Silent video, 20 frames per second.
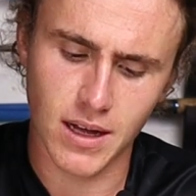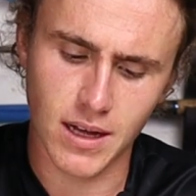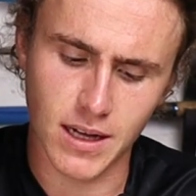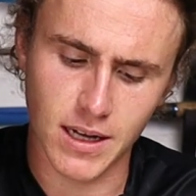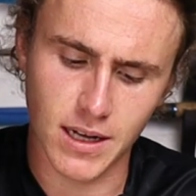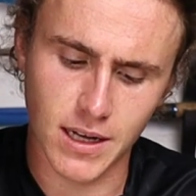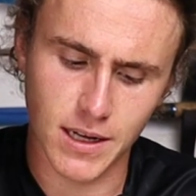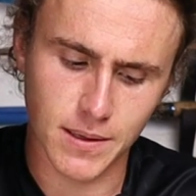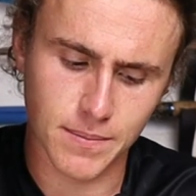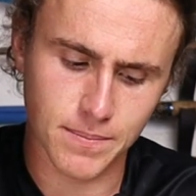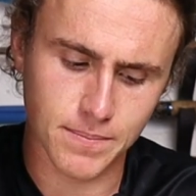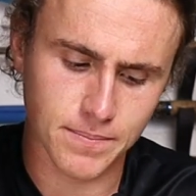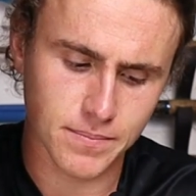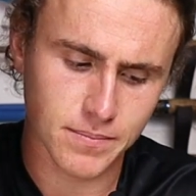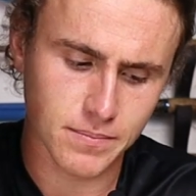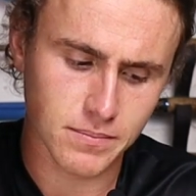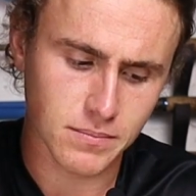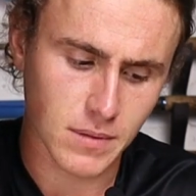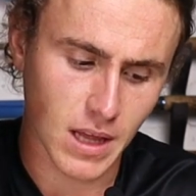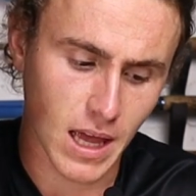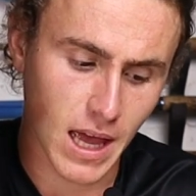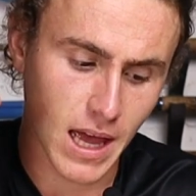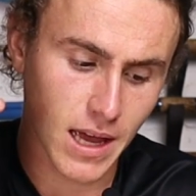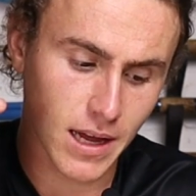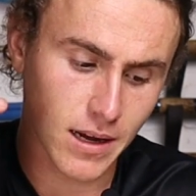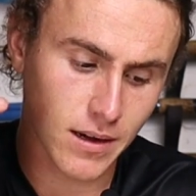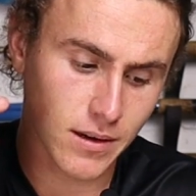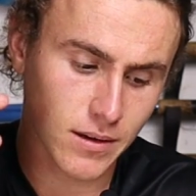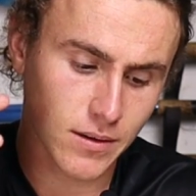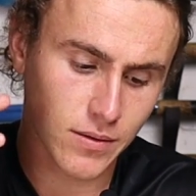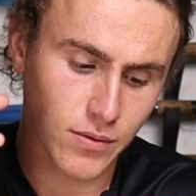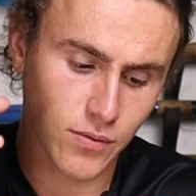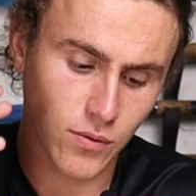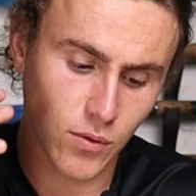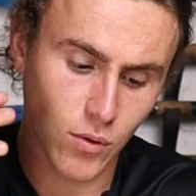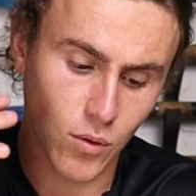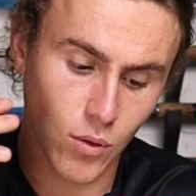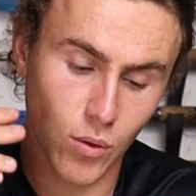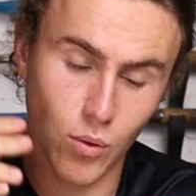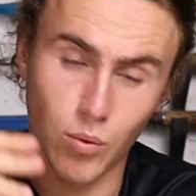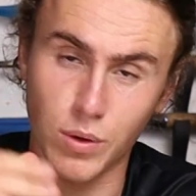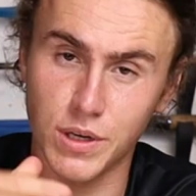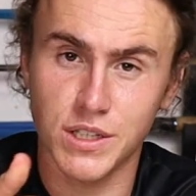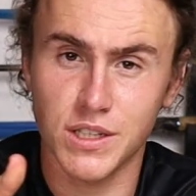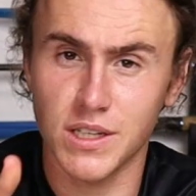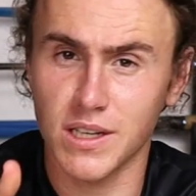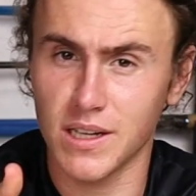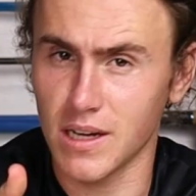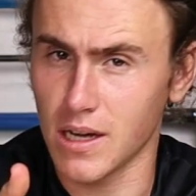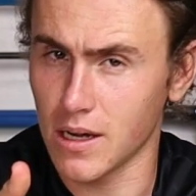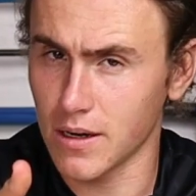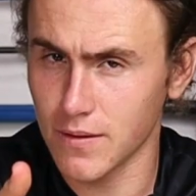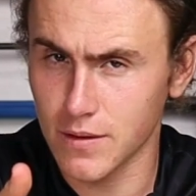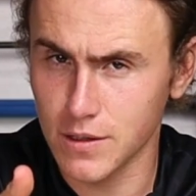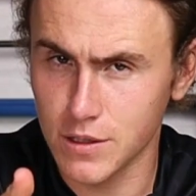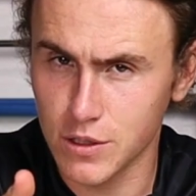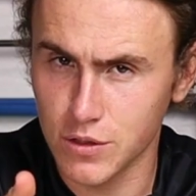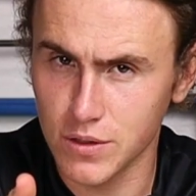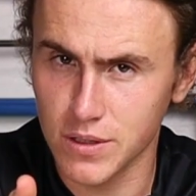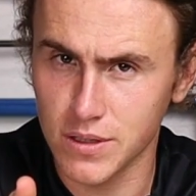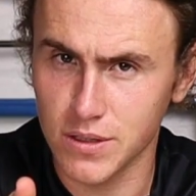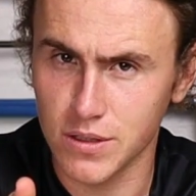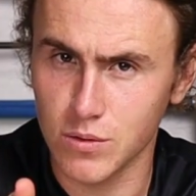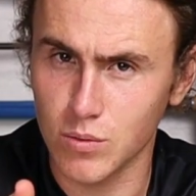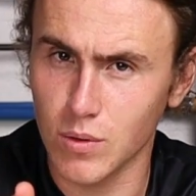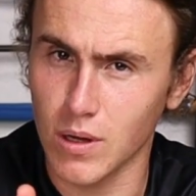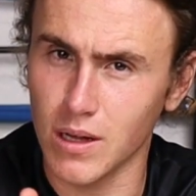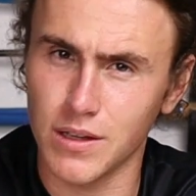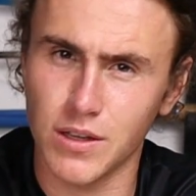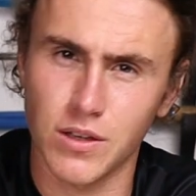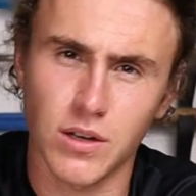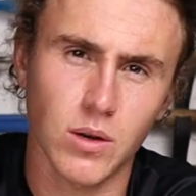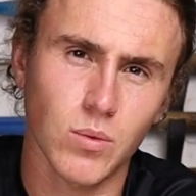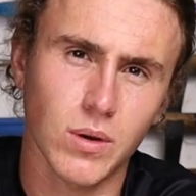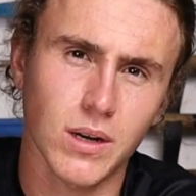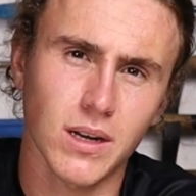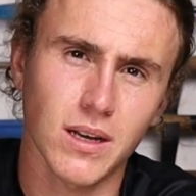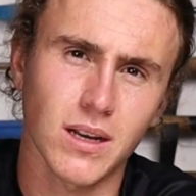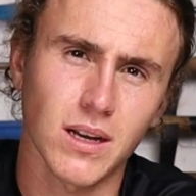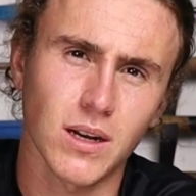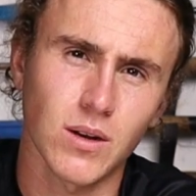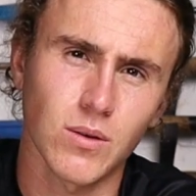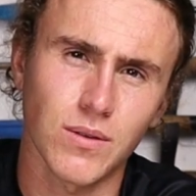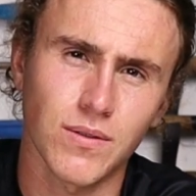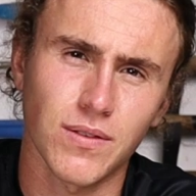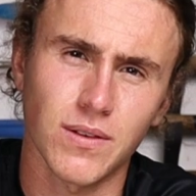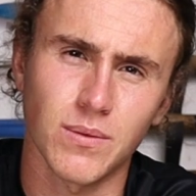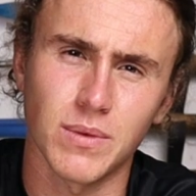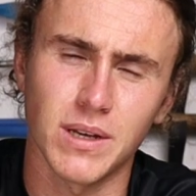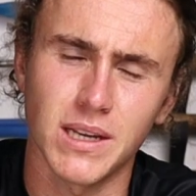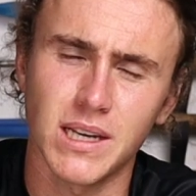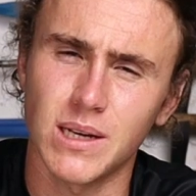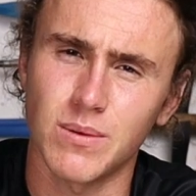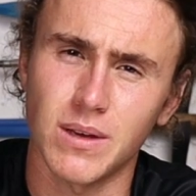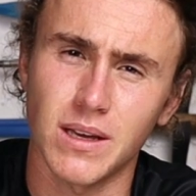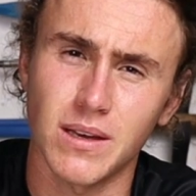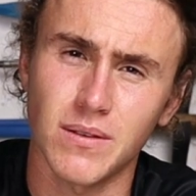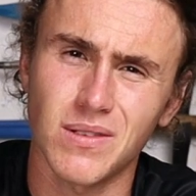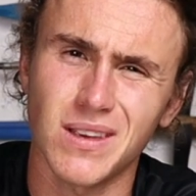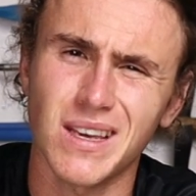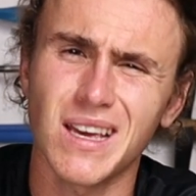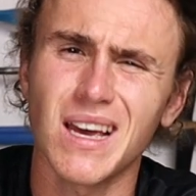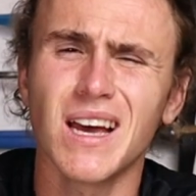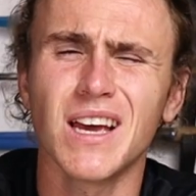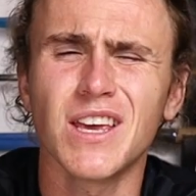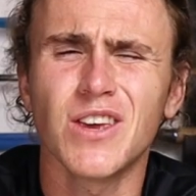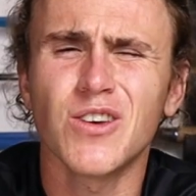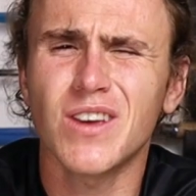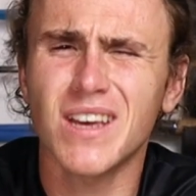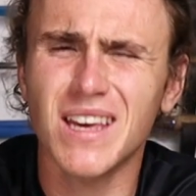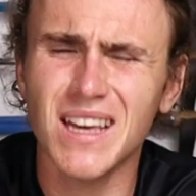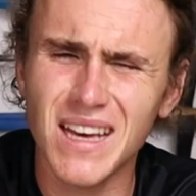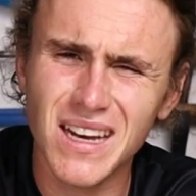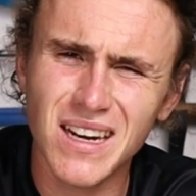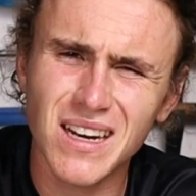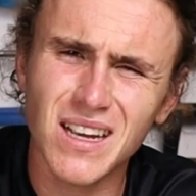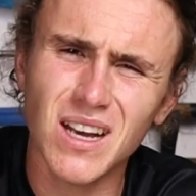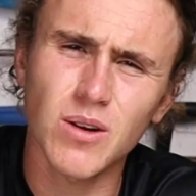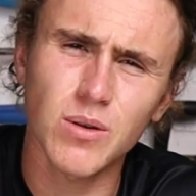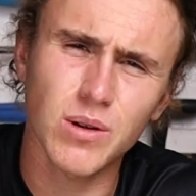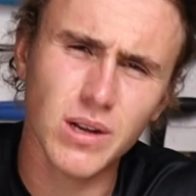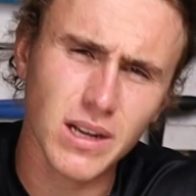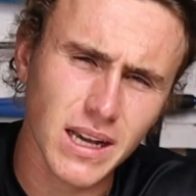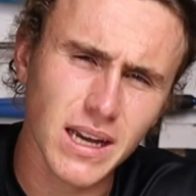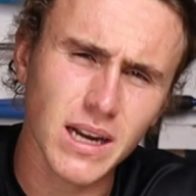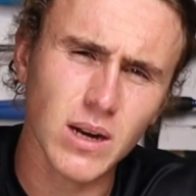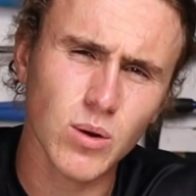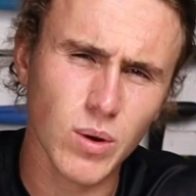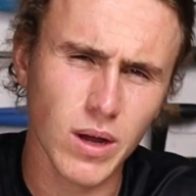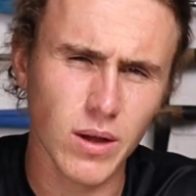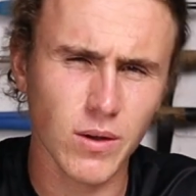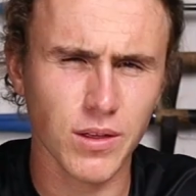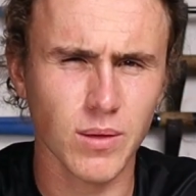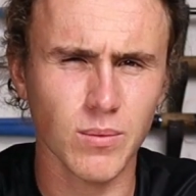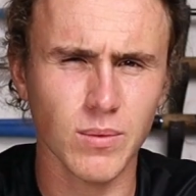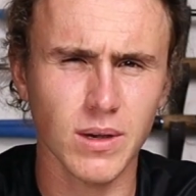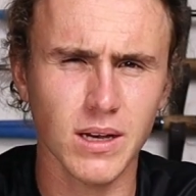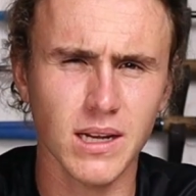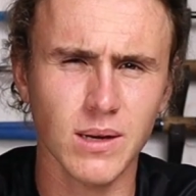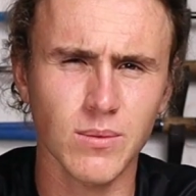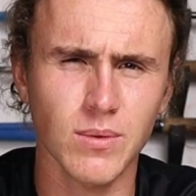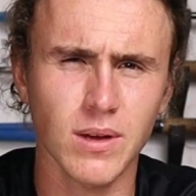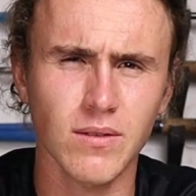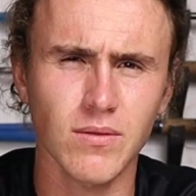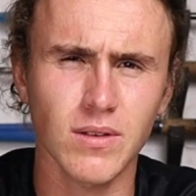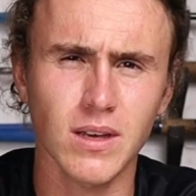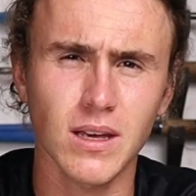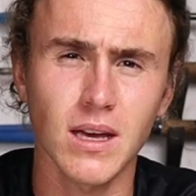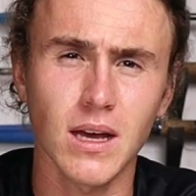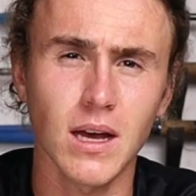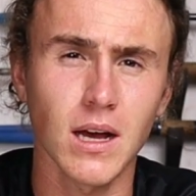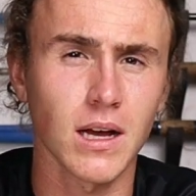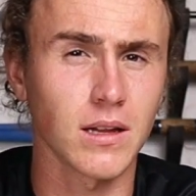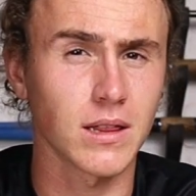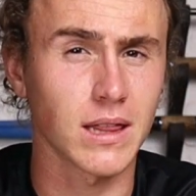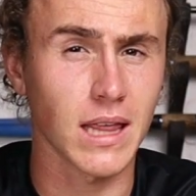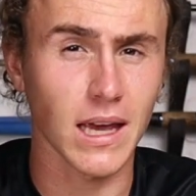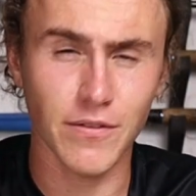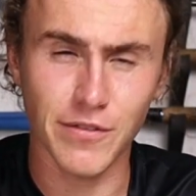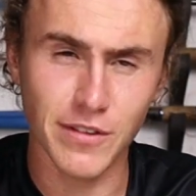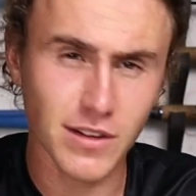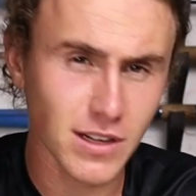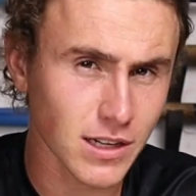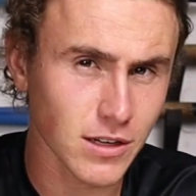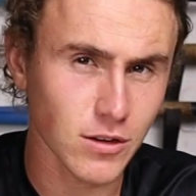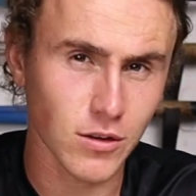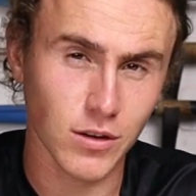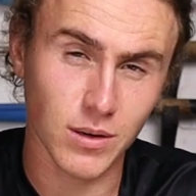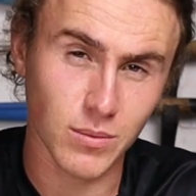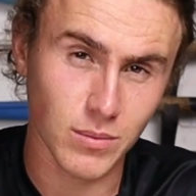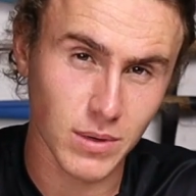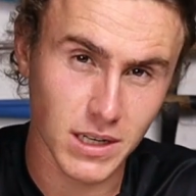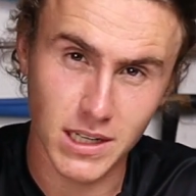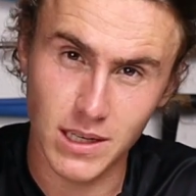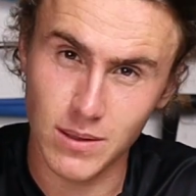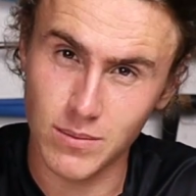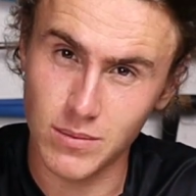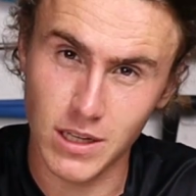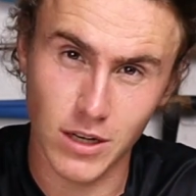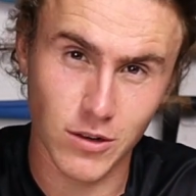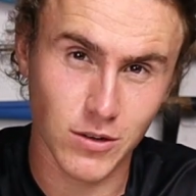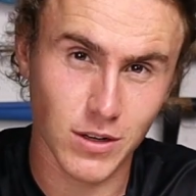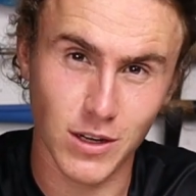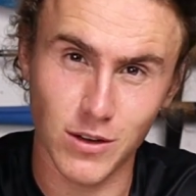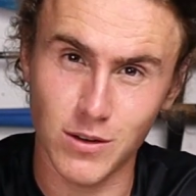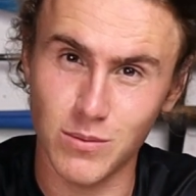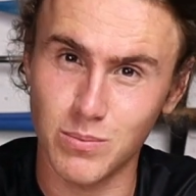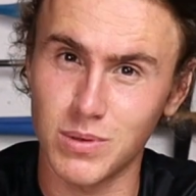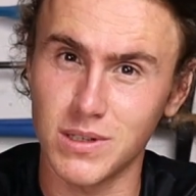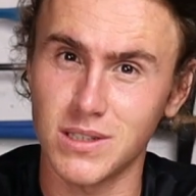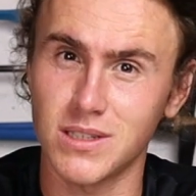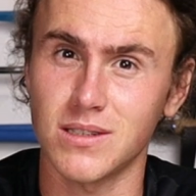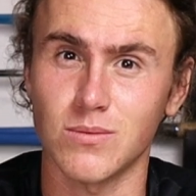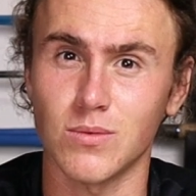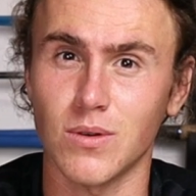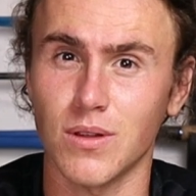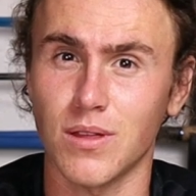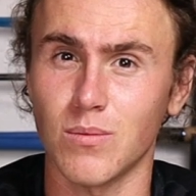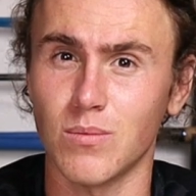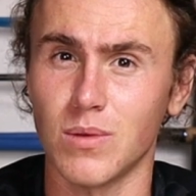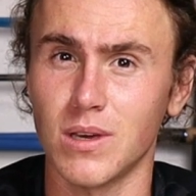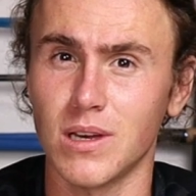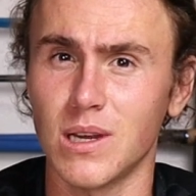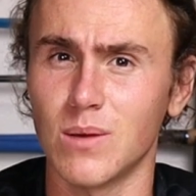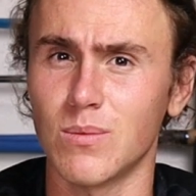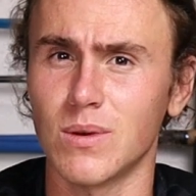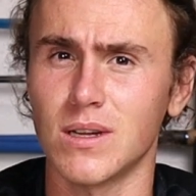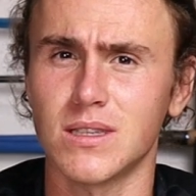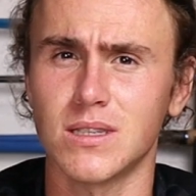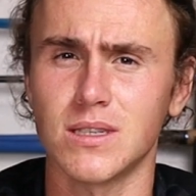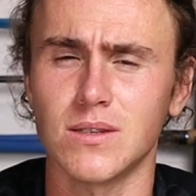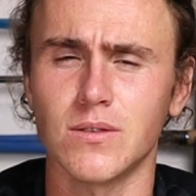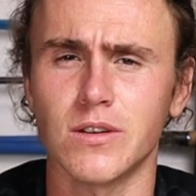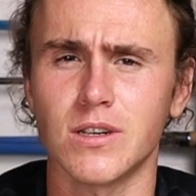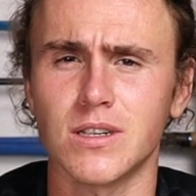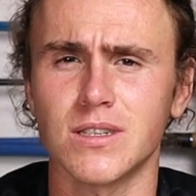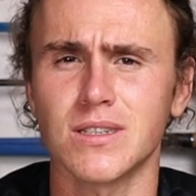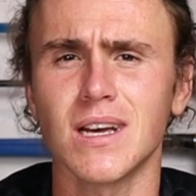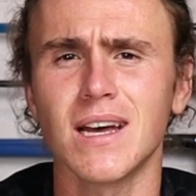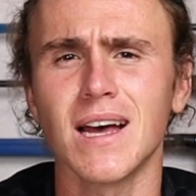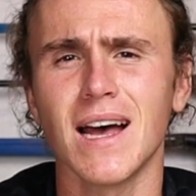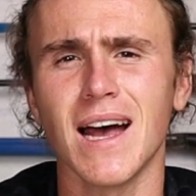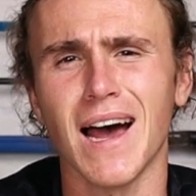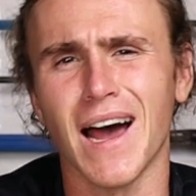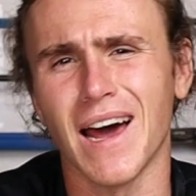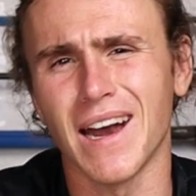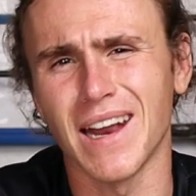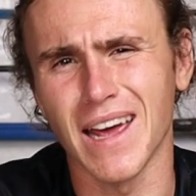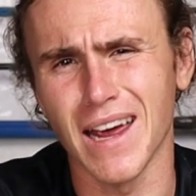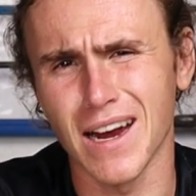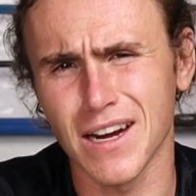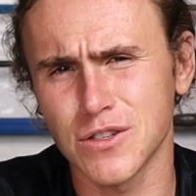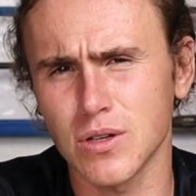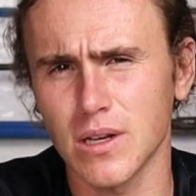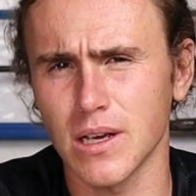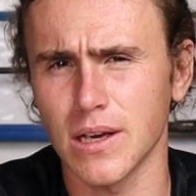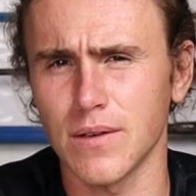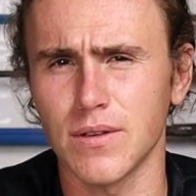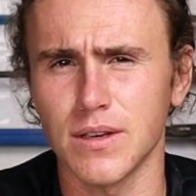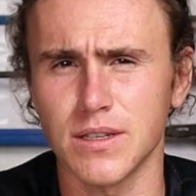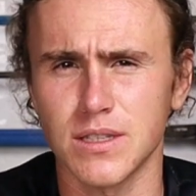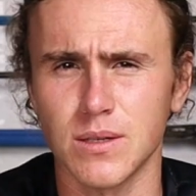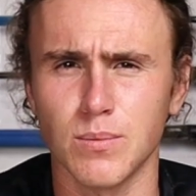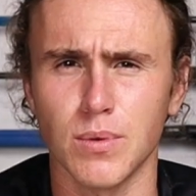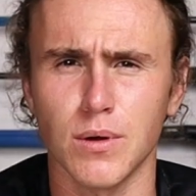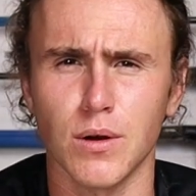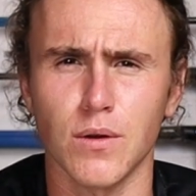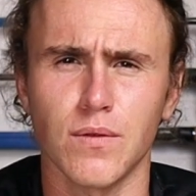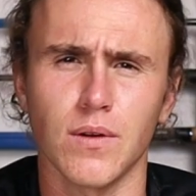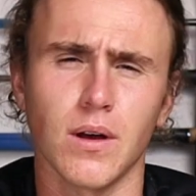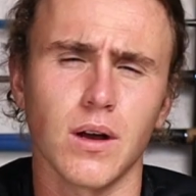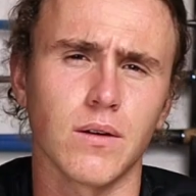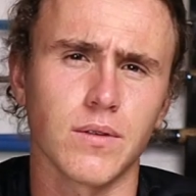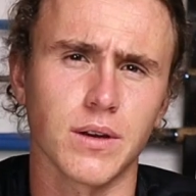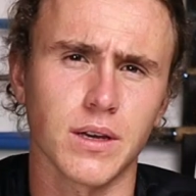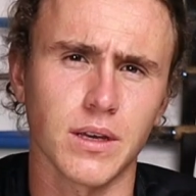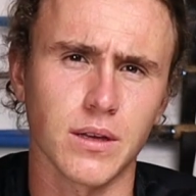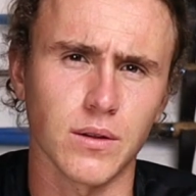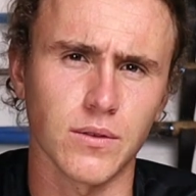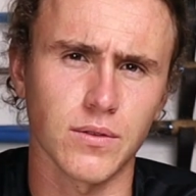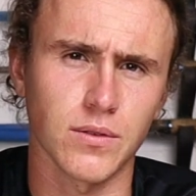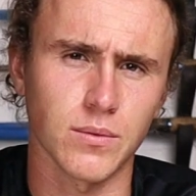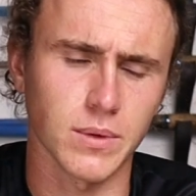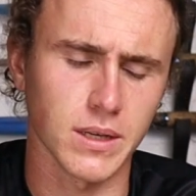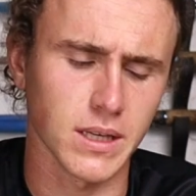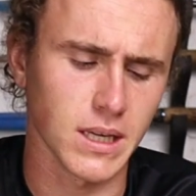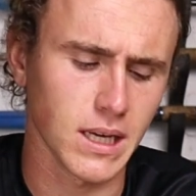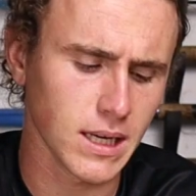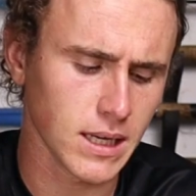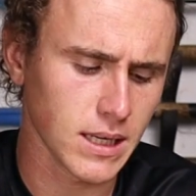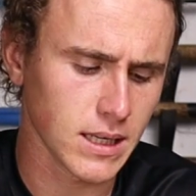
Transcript: And for winching it out of the trees as well. You don't want to go with a medium heavy. You can get away with a medium heavy. Definitely not a medium. Don't go and pitch with a medium at Teerwater. And an extra heavy is a bit of an overkill for me.